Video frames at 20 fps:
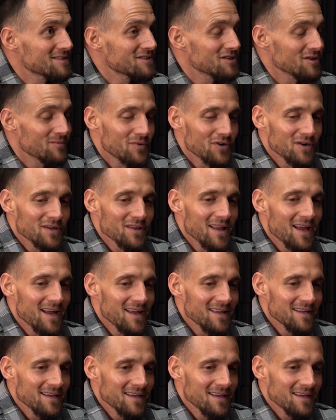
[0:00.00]
Super
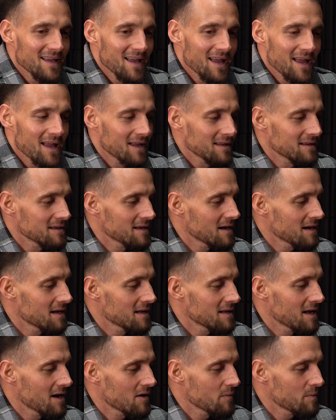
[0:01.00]
enlightening. And
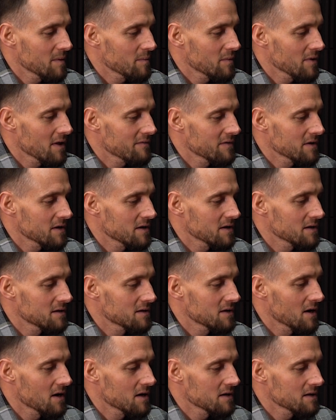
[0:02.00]
now people have a good
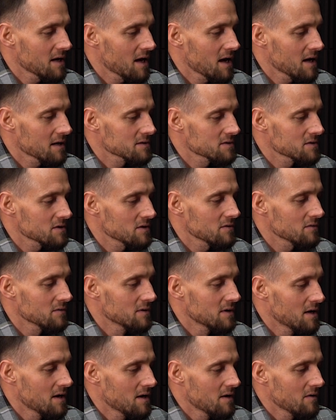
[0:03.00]
contact. So
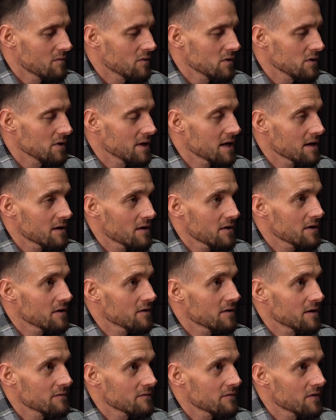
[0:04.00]
we'll link all
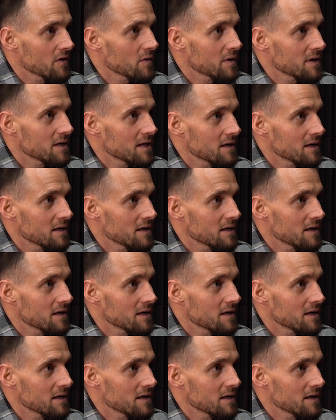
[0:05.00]
your info in